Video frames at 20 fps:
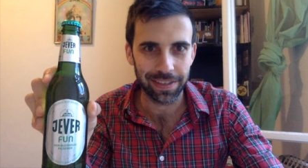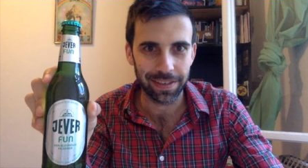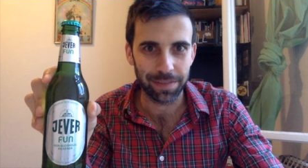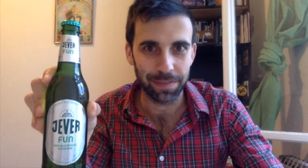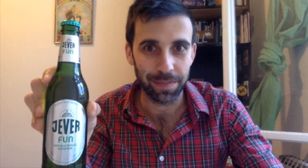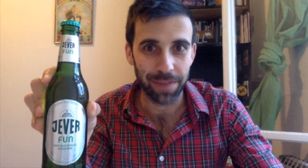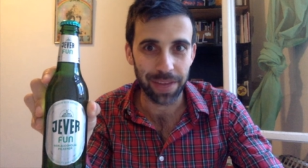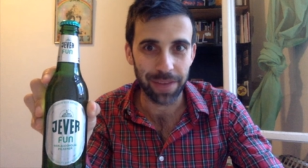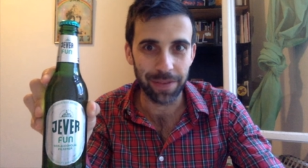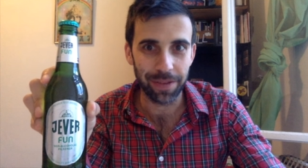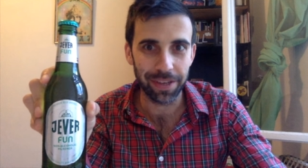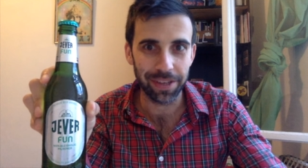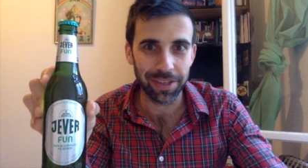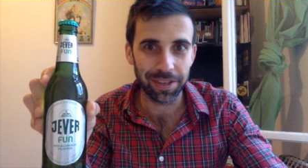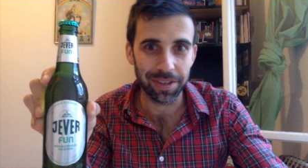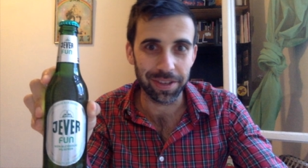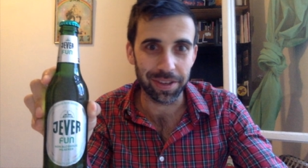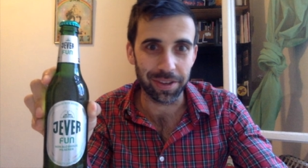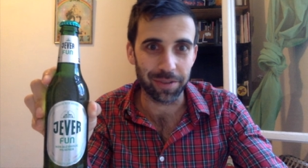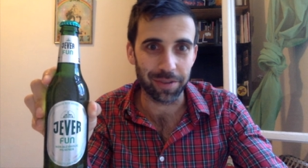Maybe it's
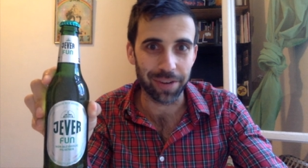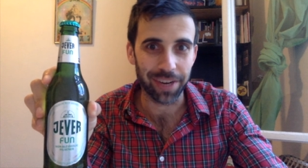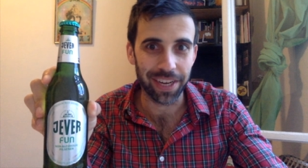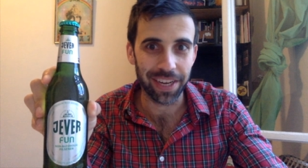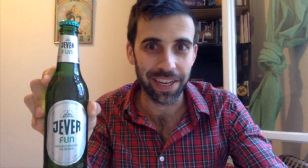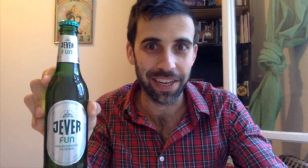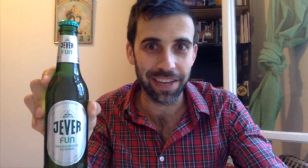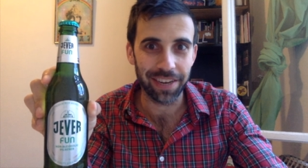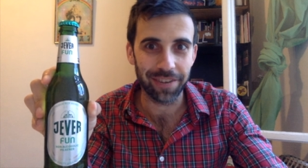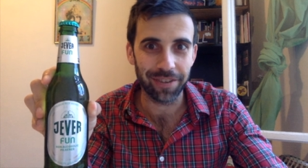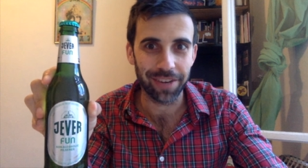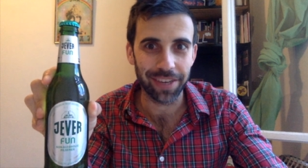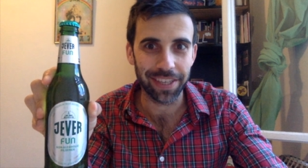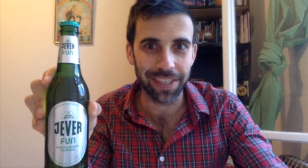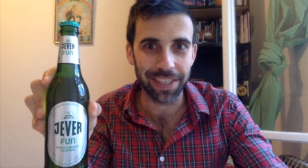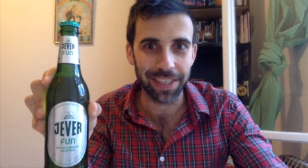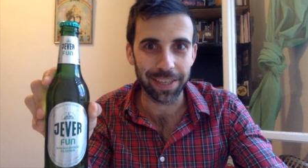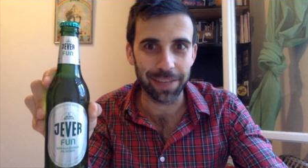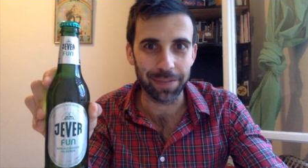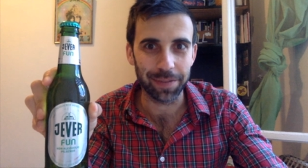the green. Green
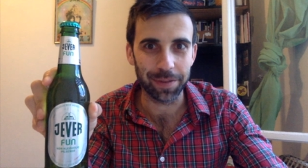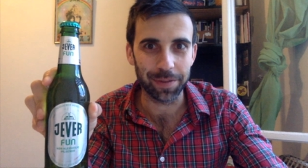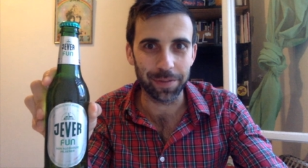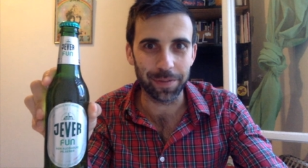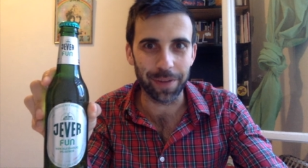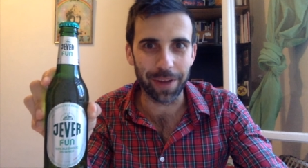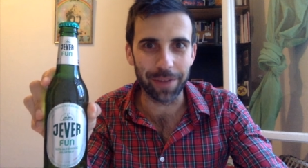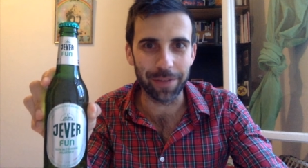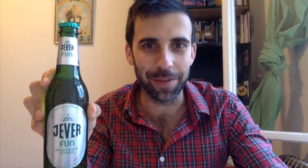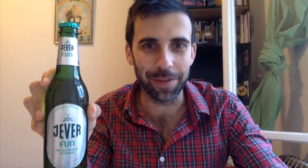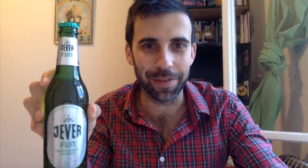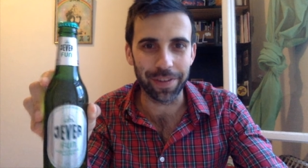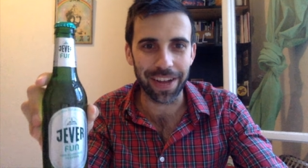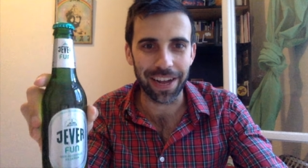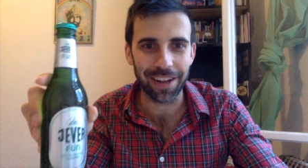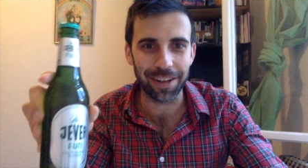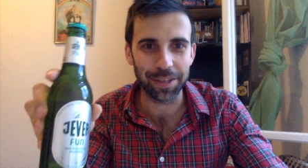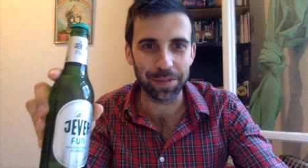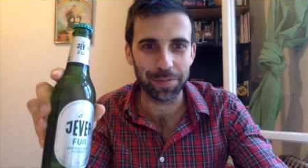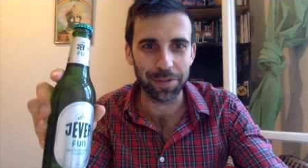seemed to remind me of
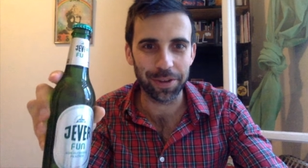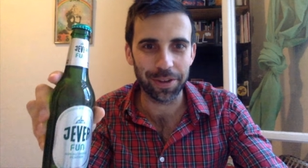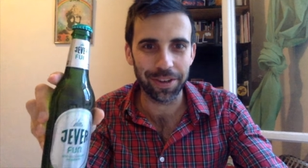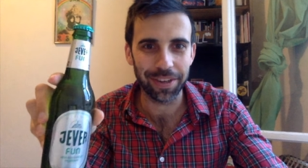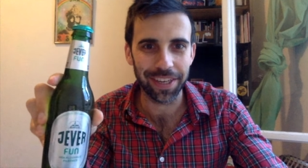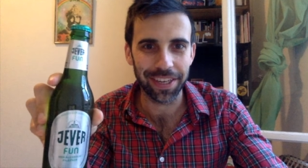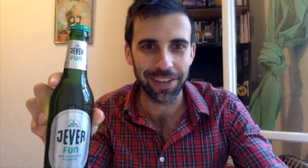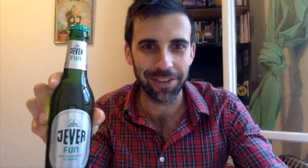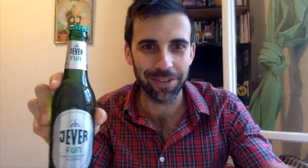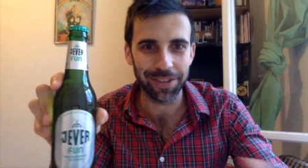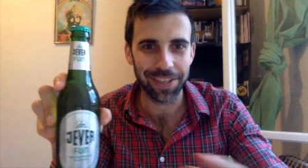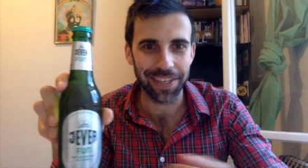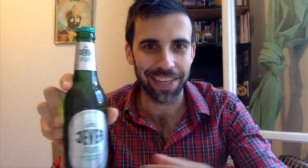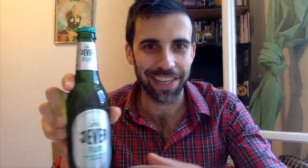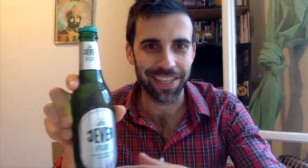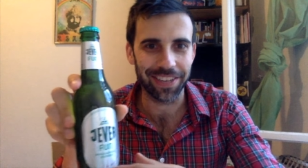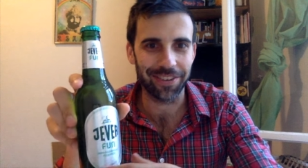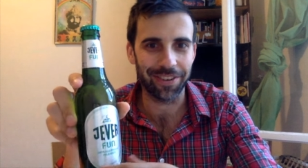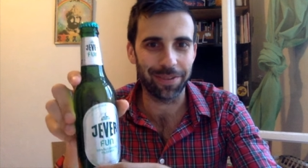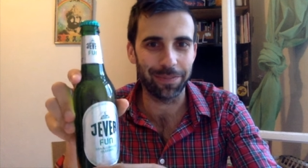Carlsberg. Looks
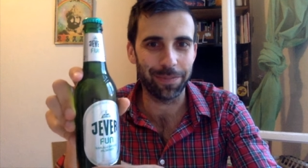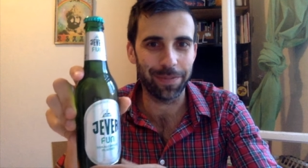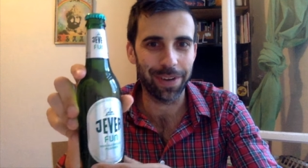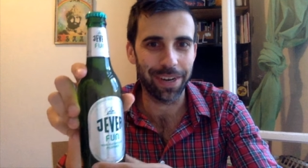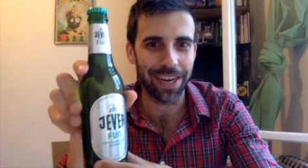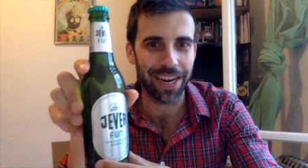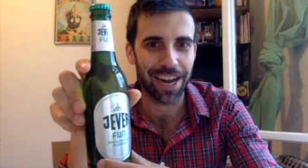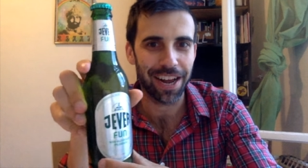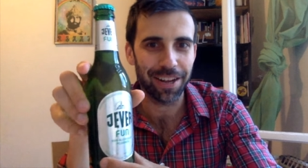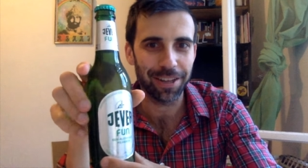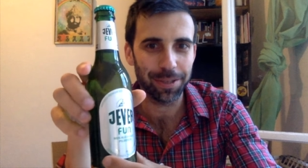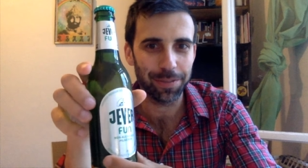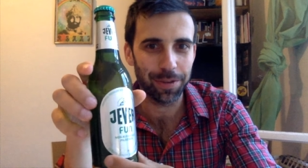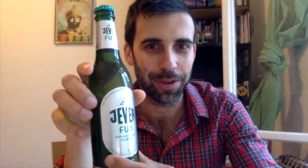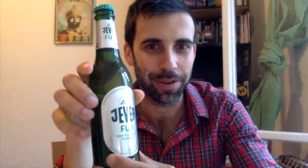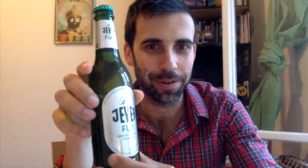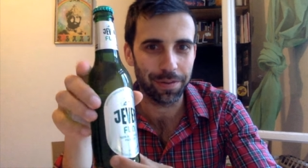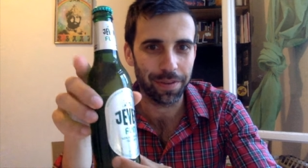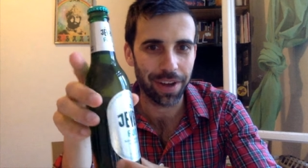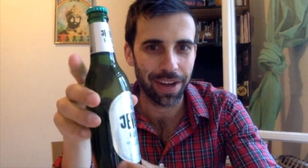like got a bit of
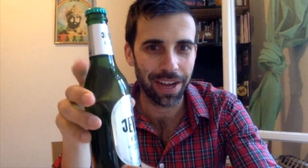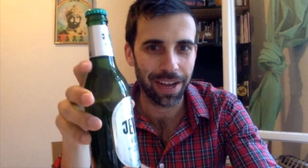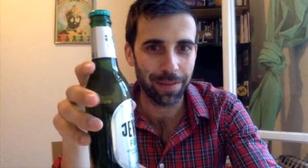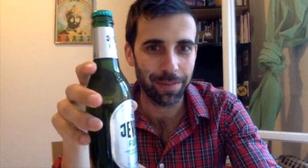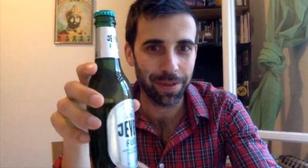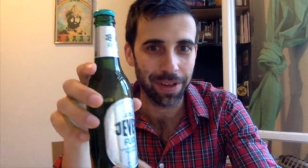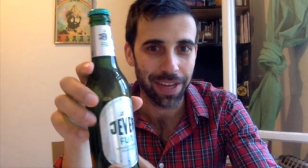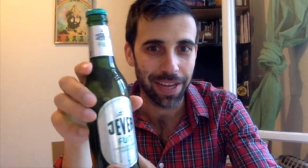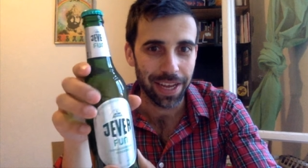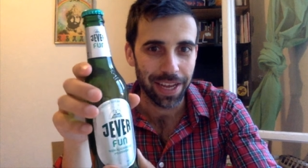Carlsberg vibe.